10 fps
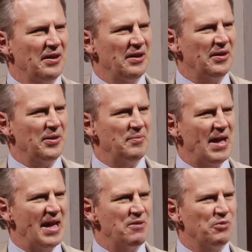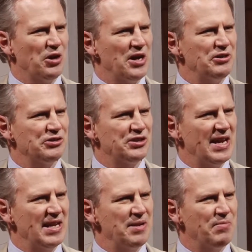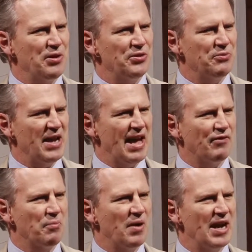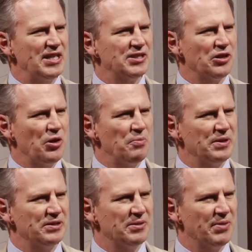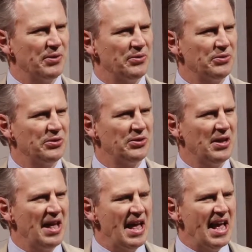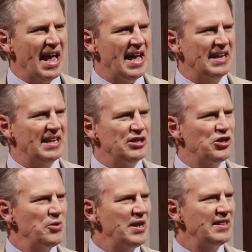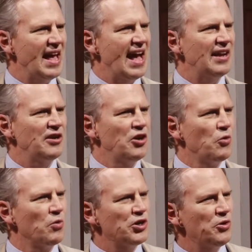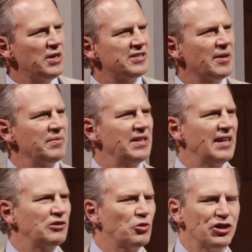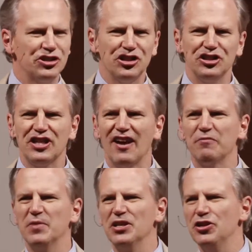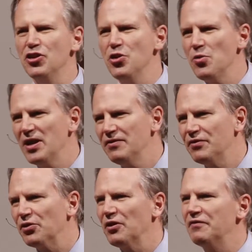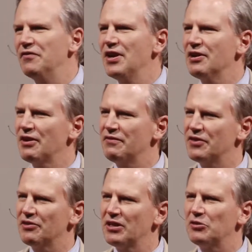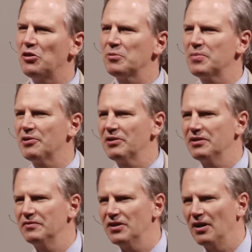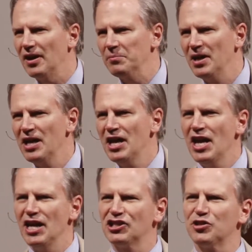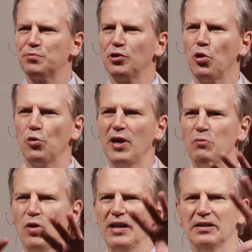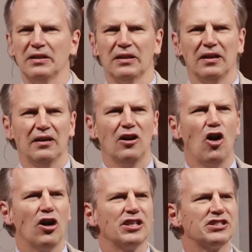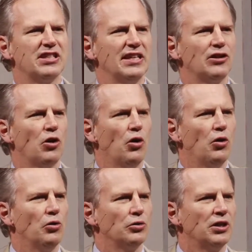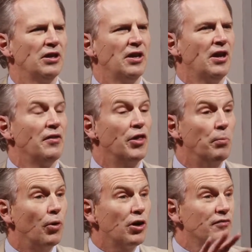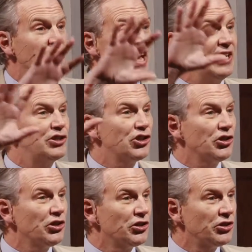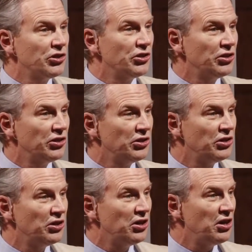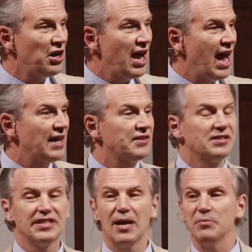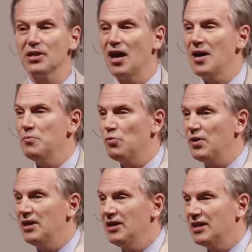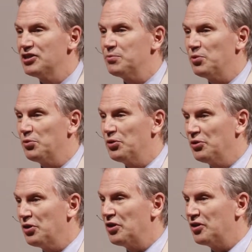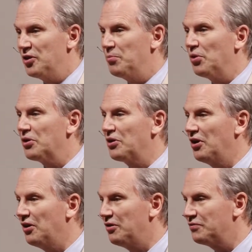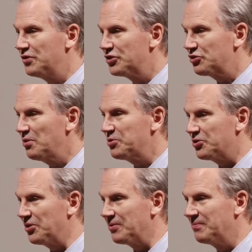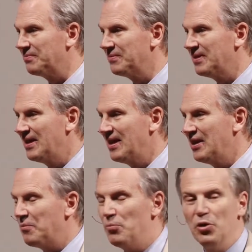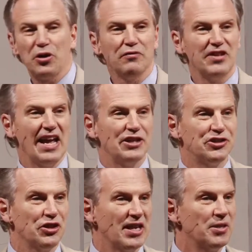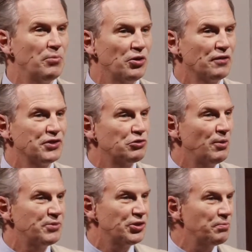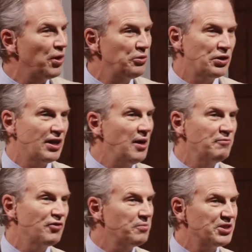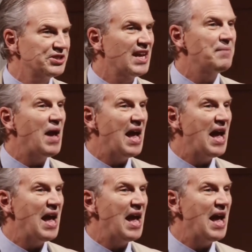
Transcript: um, and we're understanding both, and we have our minds open to both. And in doing that, we're doing something that Christians have been doing for a very, very long period of time exploring what uh, Augustine called the book of nature. At the same time, we explore the book of Scripture. Book of nature and the book of Scripture both come from the same